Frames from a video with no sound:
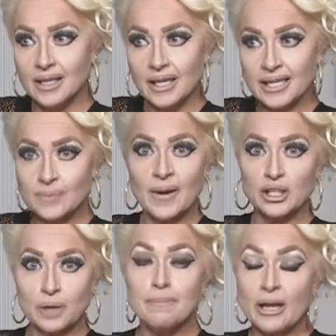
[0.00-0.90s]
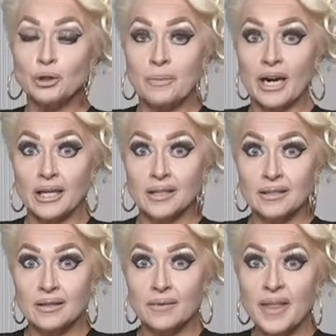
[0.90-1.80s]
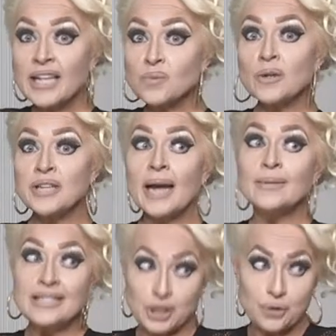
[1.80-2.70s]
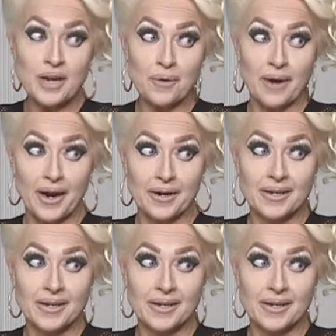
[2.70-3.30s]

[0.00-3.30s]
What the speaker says: is major money. That's where diamonds do get rare.